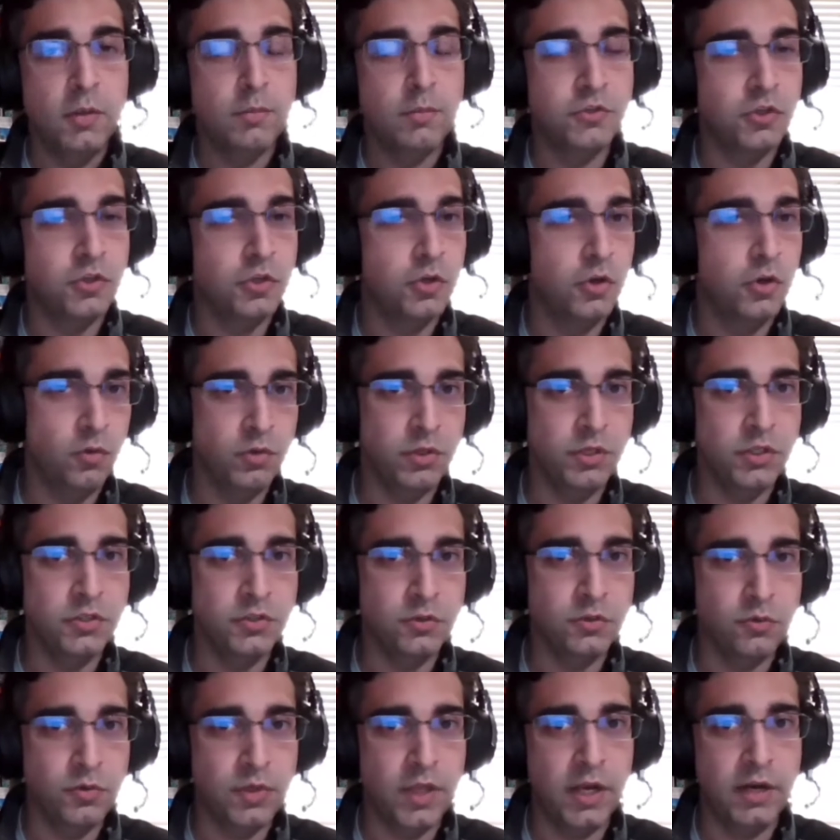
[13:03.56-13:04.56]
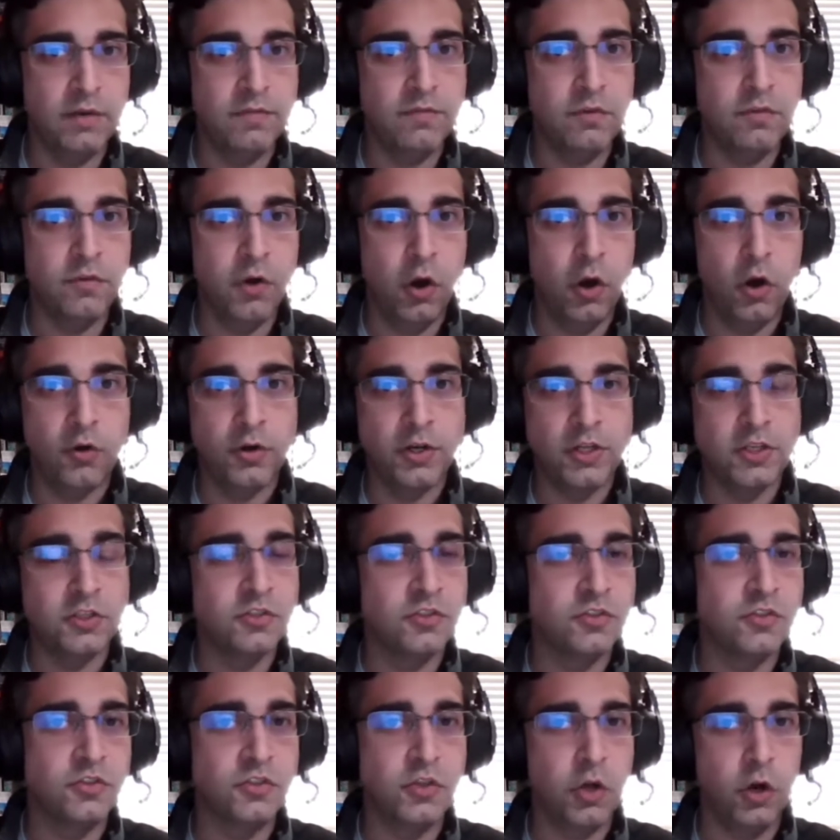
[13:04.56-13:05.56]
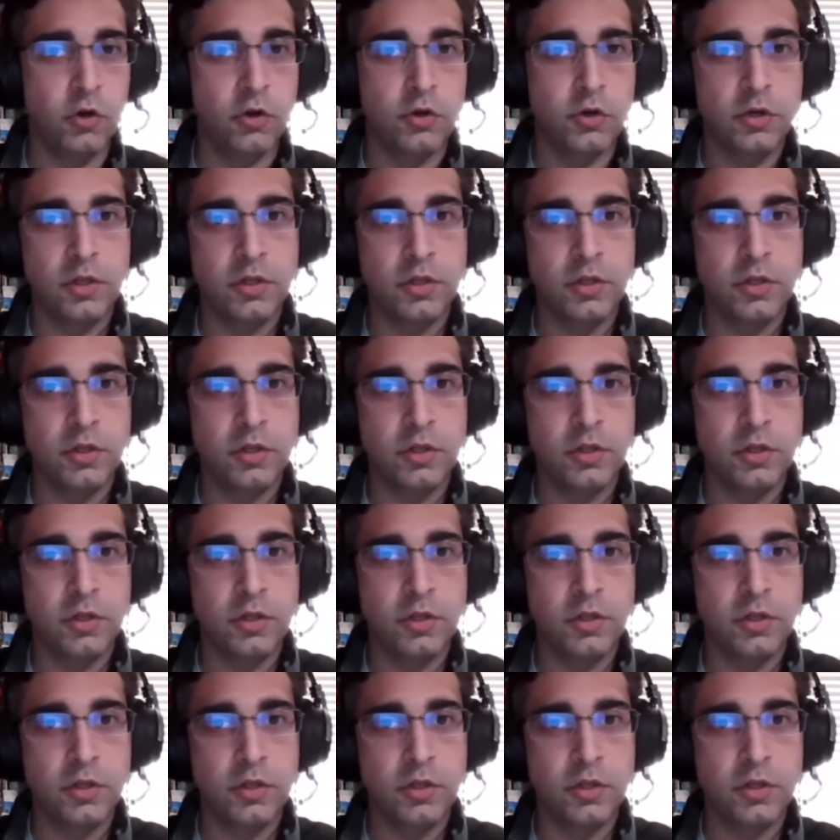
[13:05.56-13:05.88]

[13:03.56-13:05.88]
you can only do that if you've already started